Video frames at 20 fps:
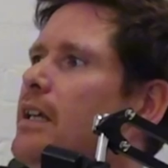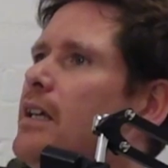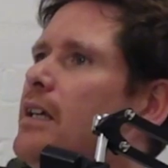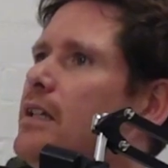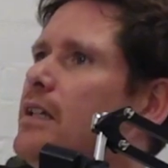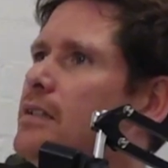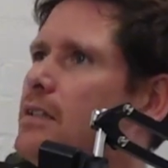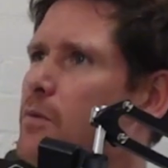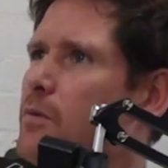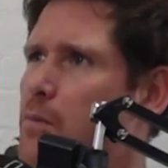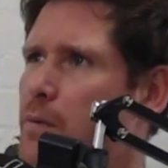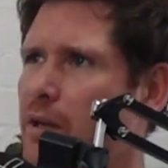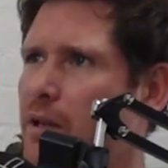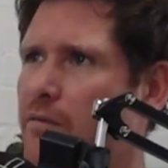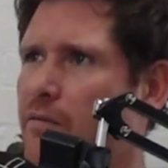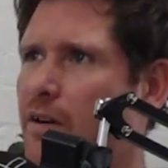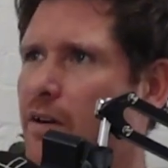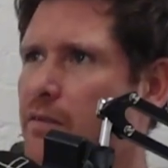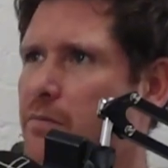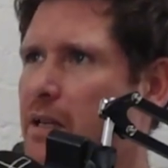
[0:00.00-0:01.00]
So we're
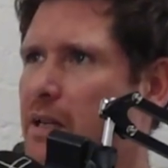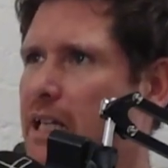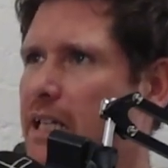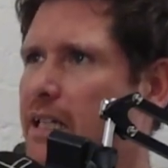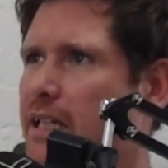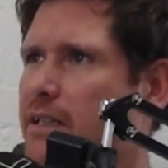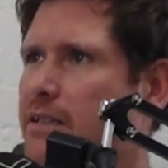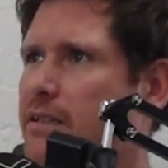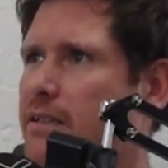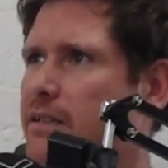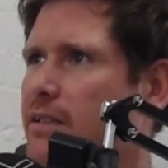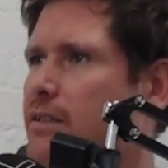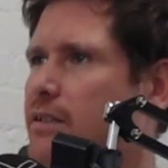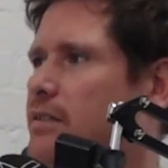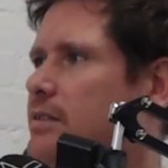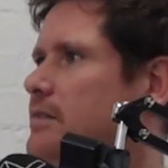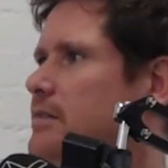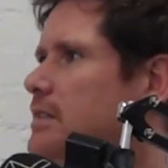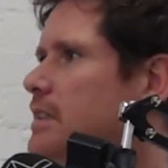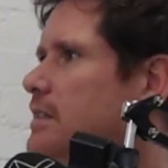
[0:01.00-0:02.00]
putting 5 million into
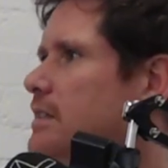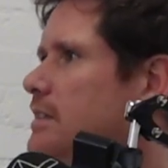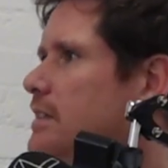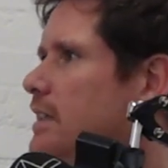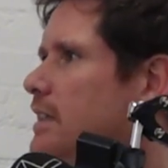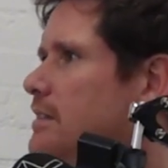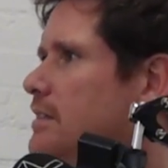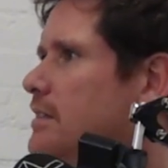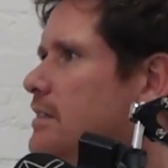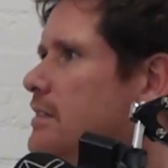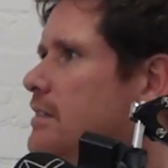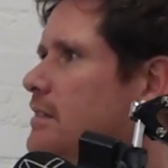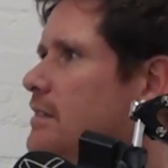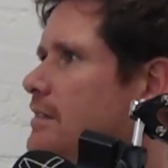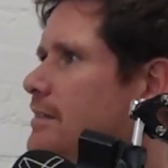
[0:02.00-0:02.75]
socials, into TikTok.